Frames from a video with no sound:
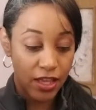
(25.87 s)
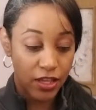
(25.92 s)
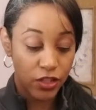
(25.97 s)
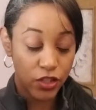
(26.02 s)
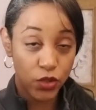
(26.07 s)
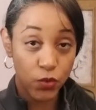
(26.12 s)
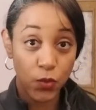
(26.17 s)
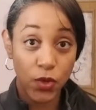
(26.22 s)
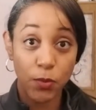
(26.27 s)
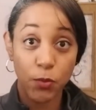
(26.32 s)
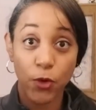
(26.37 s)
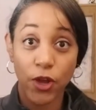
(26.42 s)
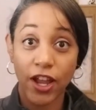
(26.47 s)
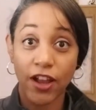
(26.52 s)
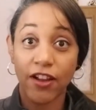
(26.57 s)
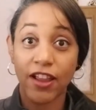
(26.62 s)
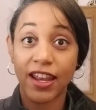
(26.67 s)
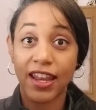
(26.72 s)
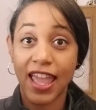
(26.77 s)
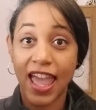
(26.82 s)

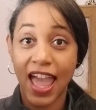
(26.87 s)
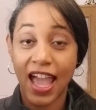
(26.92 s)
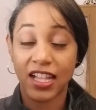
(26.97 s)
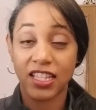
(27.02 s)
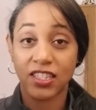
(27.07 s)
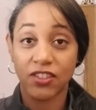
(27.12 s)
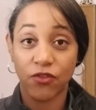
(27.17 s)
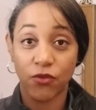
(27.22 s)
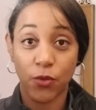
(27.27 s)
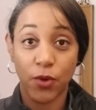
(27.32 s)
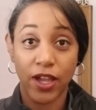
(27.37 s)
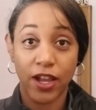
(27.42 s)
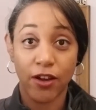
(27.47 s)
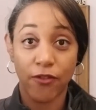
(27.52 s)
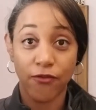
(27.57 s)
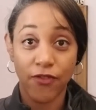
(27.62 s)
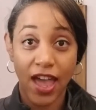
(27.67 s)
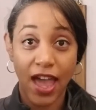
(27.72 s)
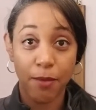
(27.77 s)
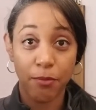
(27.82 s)
swimwear and activewear
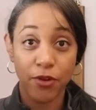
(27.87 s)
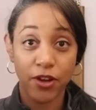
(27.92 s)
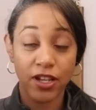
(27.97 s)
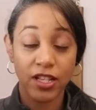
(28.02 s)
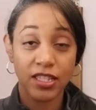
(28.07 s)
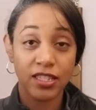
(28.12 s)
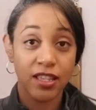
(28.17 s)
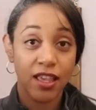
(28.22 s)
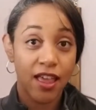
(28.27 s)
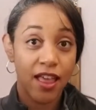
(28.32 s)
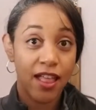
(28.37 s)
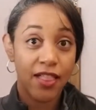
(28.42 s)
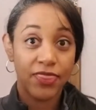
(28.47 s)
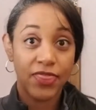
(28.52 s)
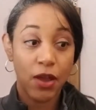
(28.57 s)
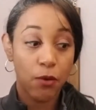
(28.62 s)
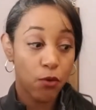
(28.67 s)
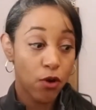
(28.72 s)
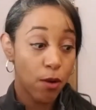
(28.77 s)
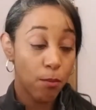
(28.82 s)
fabrics
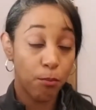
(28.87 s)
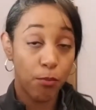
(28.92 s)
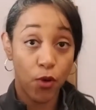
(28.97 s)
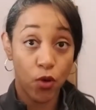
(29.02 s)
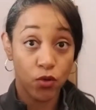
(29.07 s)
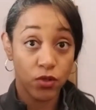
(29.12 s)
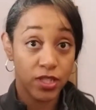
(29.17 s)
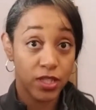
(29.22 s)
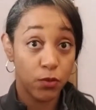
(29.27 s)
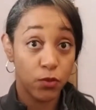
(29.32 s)
that were on bolts.